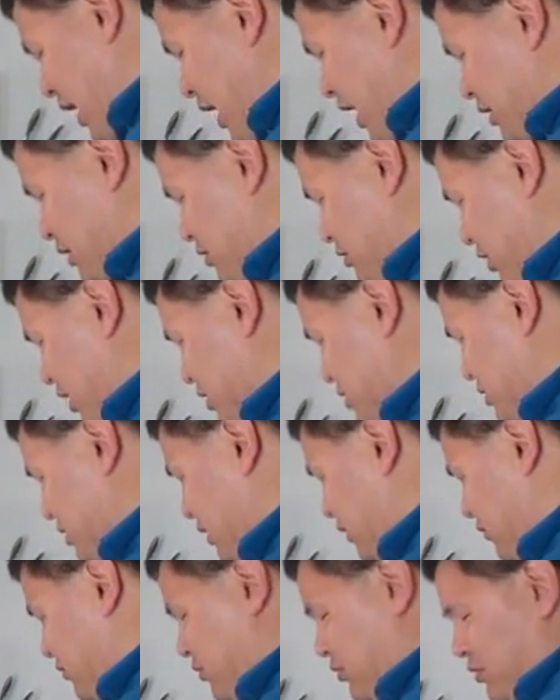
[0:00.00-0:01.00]
add the dry
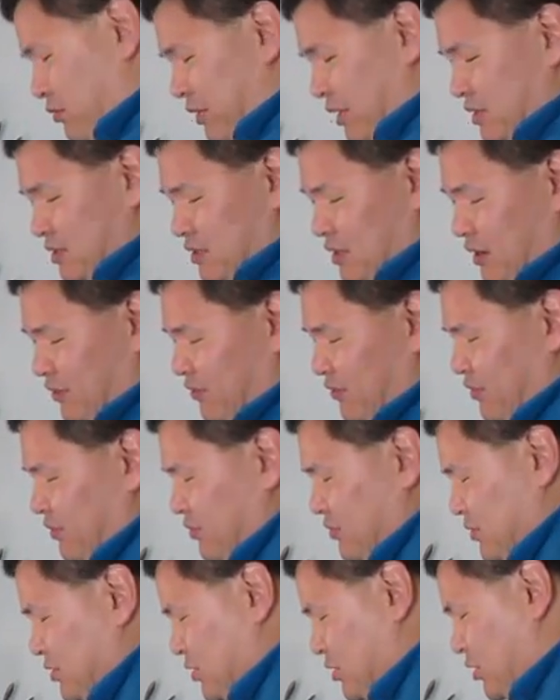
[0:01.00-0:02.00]
stuff to the wet stuff.
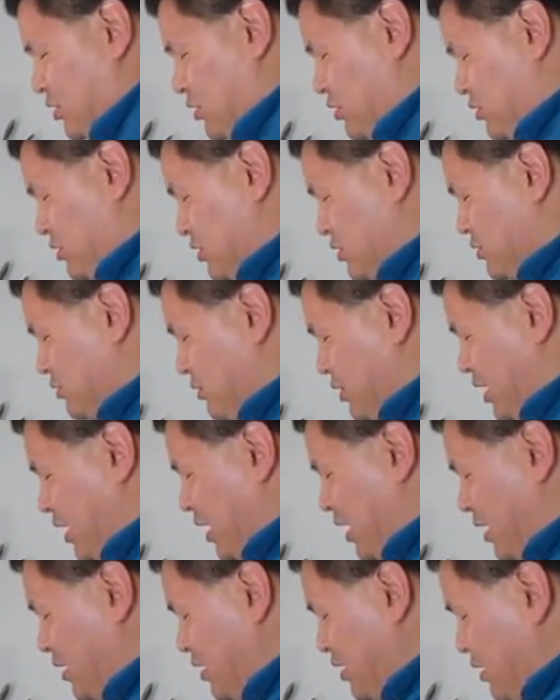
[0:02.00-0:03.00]
So just go
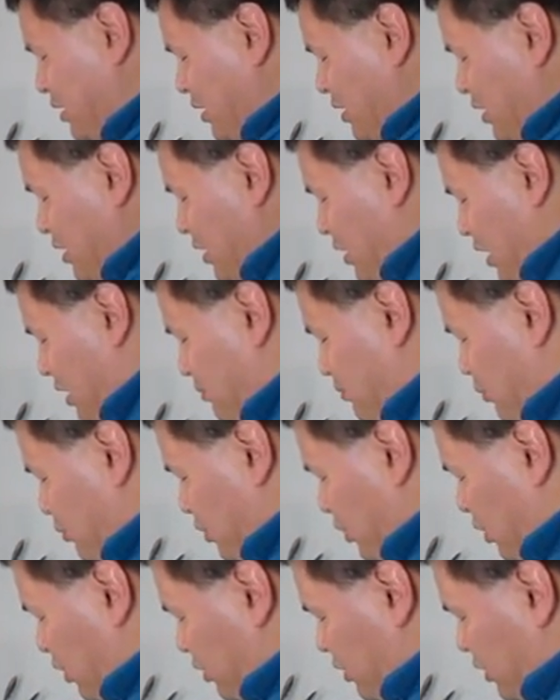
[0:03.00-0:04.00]
ahead and pour
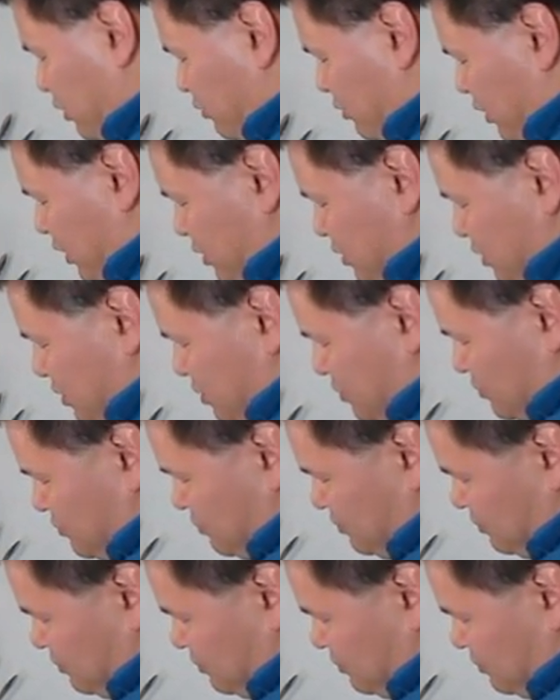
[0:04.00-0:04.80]
it all in at once.